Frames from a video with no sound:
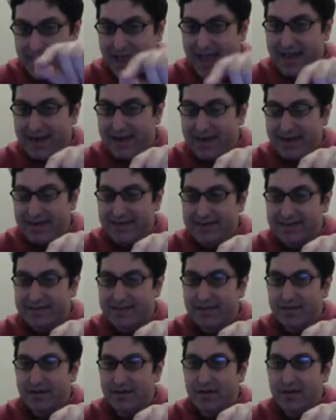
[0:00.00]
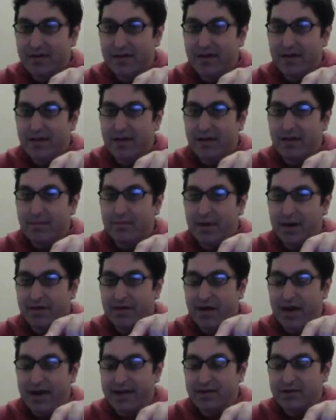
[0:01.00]
dailies.
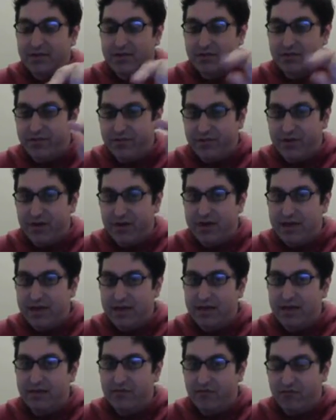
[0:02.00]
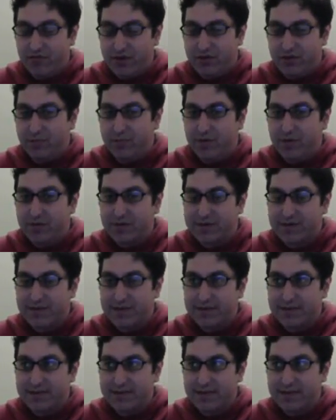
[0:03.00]
But I can do 30 riddle
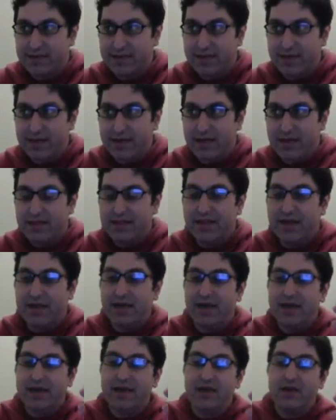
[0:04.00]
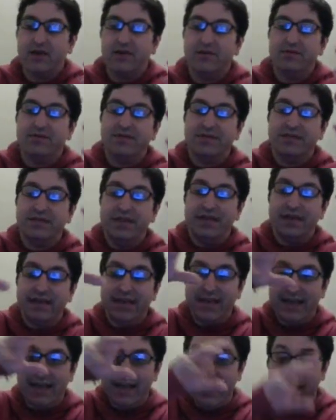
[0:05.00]
boxes. Then I can go to the
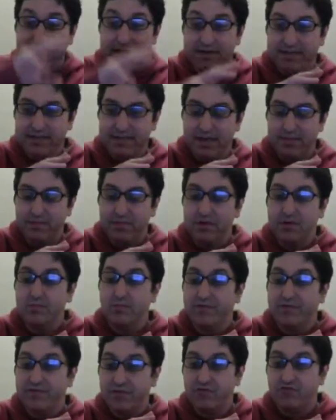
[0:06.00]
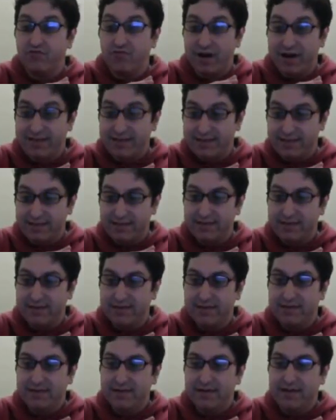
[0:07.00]
gear summon with the rest.
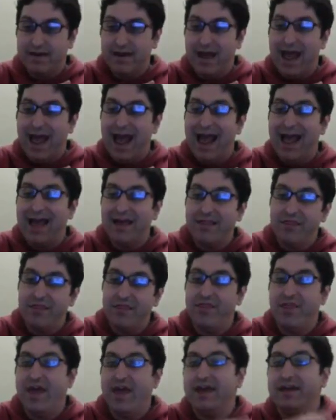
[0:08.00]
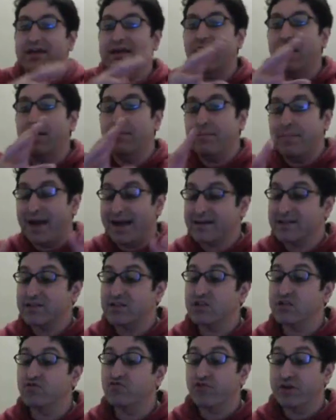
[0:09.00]
And then come back
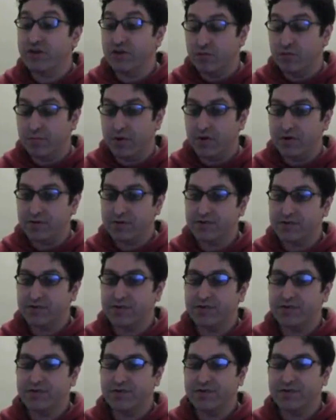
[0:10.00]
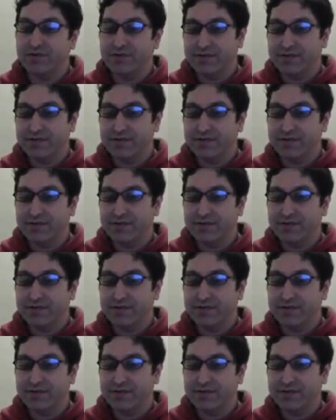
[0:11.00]
to the riddle box.